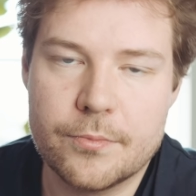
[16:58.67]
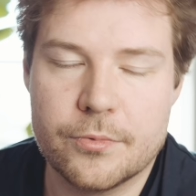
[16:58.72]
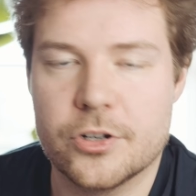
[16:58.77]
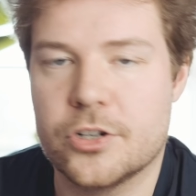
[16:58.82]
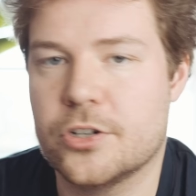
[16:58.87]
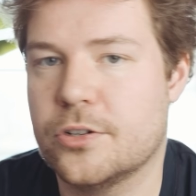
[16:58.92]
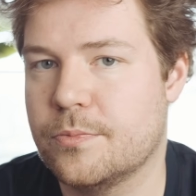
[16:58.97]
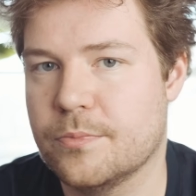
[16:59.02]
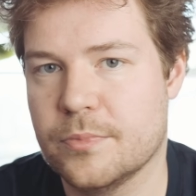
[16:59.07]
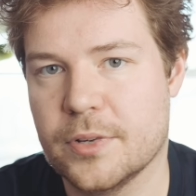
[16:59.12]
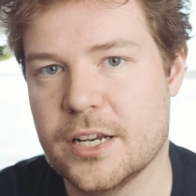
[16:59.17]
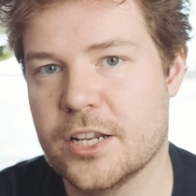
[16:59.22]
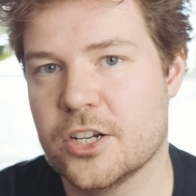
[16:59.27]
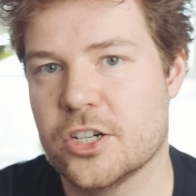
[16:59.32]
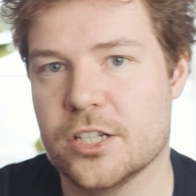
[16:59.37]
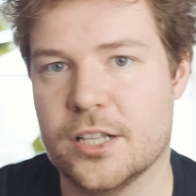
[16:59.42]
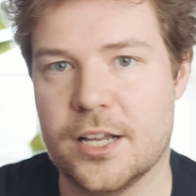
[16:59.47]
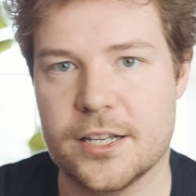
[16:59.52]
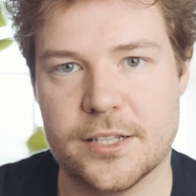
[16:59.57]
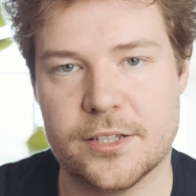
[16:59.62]
which
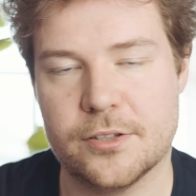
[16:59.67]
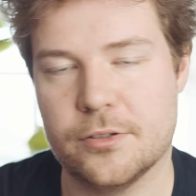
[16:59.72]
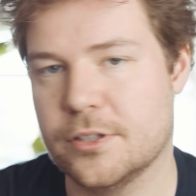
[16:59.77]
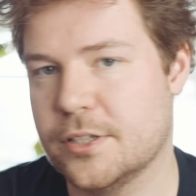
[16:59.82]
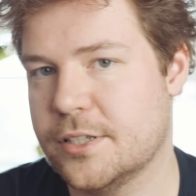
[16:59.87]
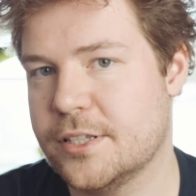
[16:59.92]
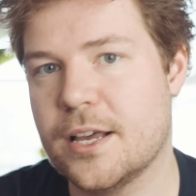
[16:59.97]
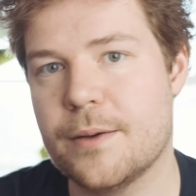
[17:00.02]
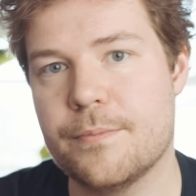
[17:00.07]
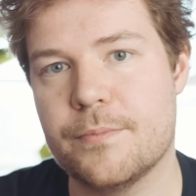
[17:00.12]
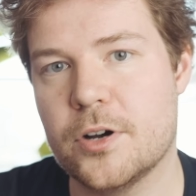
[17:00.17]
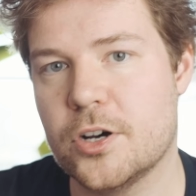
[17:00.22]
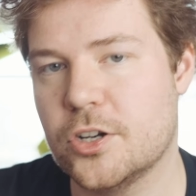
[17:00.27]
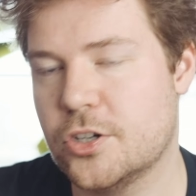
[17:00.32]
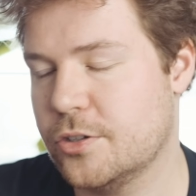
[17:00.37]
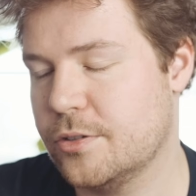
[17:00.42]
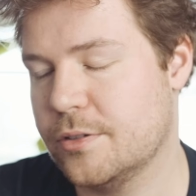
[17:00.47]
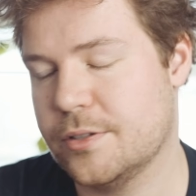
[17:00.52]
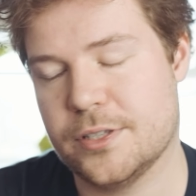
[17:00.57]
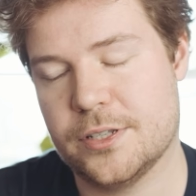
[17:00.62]
initializes all the
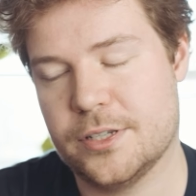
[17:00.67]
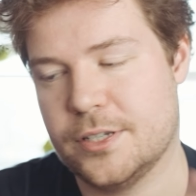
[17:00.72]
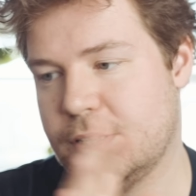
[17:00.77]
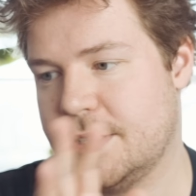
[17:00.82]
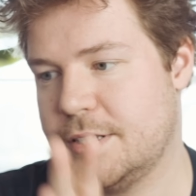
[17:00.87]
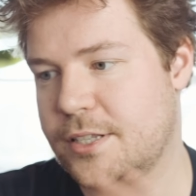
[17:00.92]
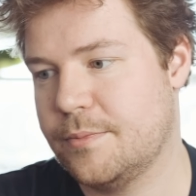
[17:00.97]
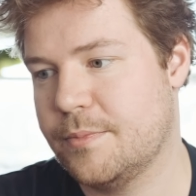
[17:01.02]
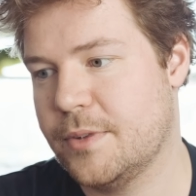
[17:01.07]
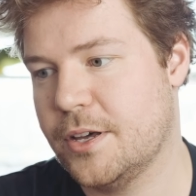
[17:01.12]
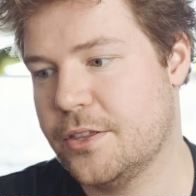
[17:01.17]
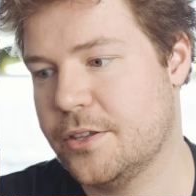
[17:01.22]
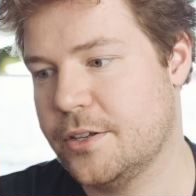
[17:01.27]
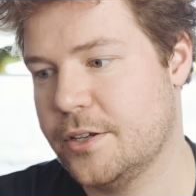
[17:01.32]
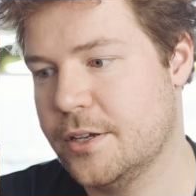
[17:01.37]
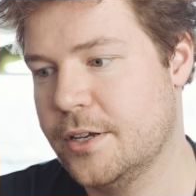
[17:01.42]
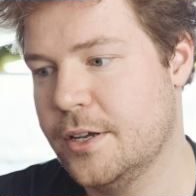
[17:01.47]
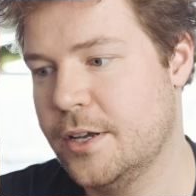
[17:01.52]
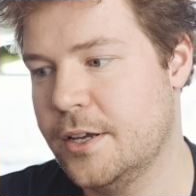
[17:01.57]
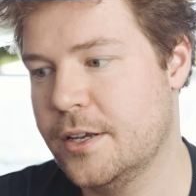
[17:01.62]
submodules and does some
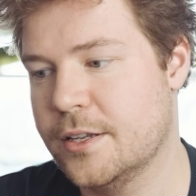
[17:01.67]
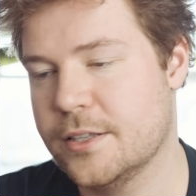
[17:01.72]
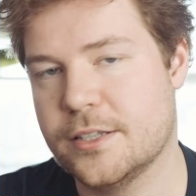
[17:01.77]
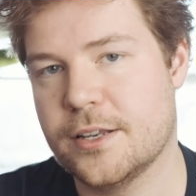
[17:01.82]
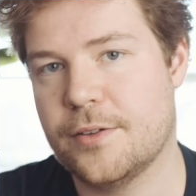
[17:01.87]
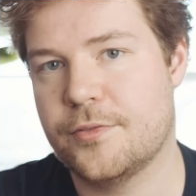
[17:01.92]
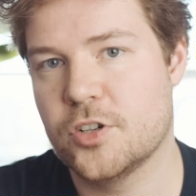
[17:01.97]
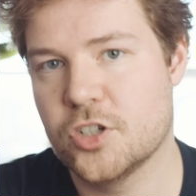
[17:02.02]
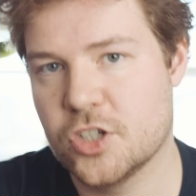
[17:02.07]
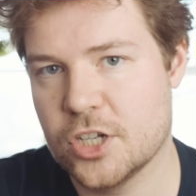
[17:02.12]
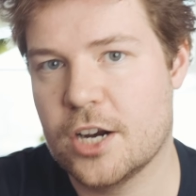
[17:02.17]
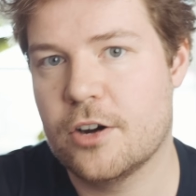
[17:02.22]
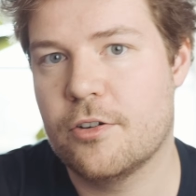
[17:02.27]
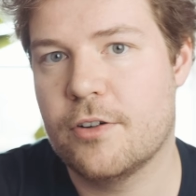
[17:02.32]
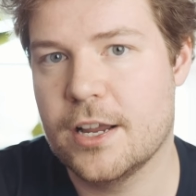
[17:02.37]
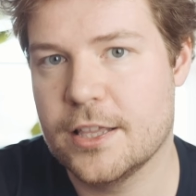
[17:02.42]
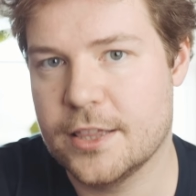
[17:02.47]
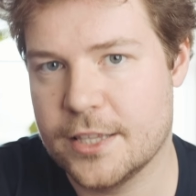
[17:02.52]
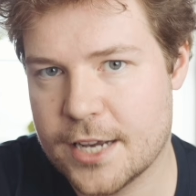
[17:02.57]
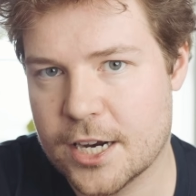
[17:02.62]
other stuff to
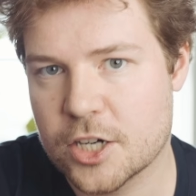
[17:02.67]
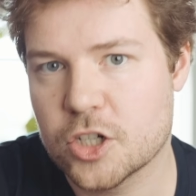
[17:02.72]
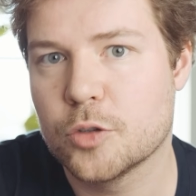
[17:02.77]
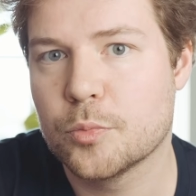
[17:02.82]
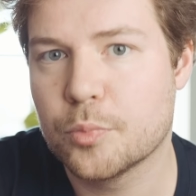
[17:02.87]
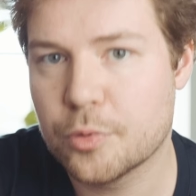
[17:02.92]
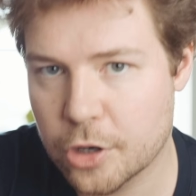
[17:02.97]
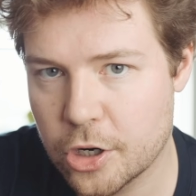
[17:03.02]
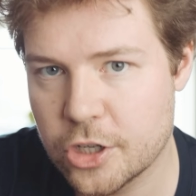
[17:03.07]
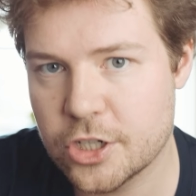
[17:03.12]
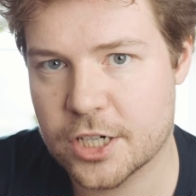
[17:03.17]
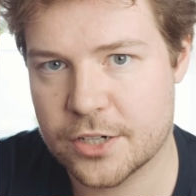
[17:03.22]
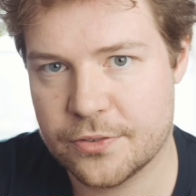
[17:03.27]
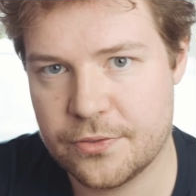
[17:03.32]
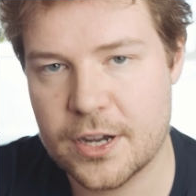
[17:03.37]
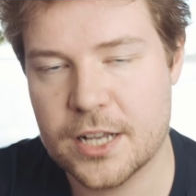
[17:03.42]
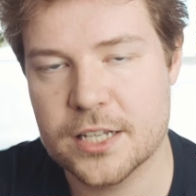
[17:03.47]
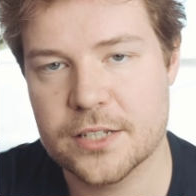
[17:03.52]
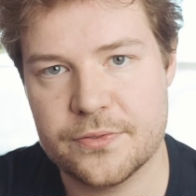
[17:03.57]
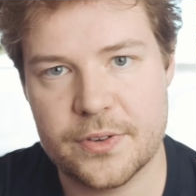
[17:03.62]
generate the actual project
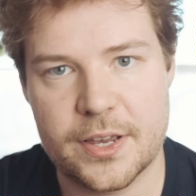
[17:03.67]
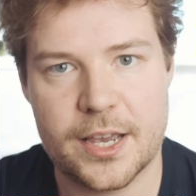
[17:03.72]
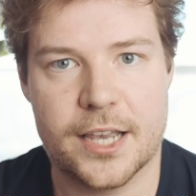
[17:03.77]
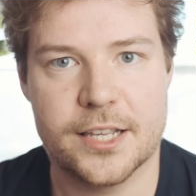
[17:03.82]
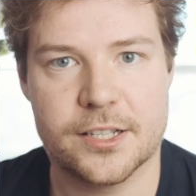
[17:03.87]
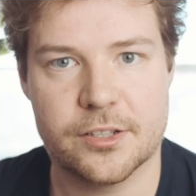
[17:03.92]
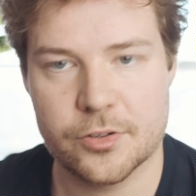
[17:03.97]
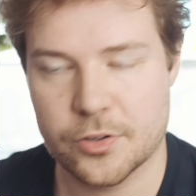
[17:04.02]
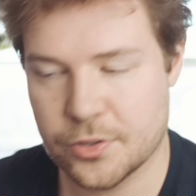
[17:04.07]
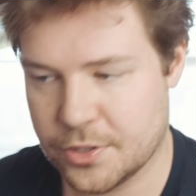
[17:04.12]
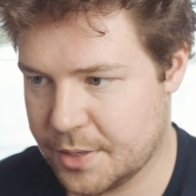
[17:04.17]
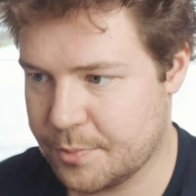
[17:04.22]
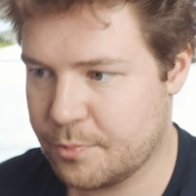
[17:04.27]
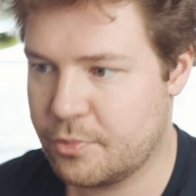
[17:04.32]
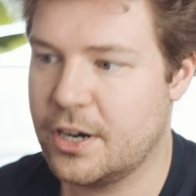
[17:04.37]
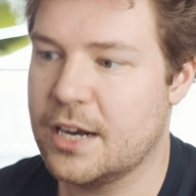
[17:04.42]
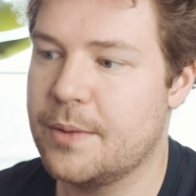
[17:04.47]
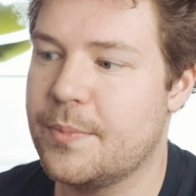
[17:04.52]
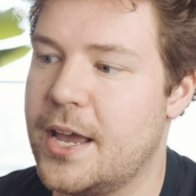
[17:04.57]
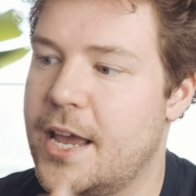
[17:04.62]
files for Hazel using
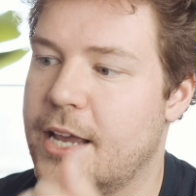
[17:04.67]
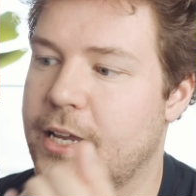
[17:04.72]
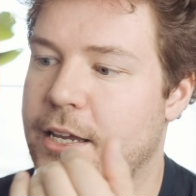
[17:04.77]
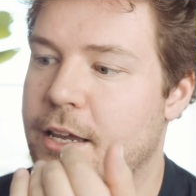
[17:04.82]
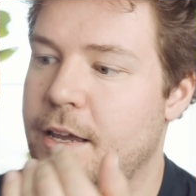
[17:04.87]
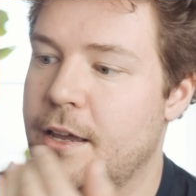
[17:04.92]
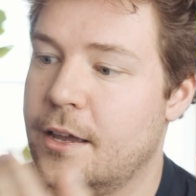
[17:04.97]
premake.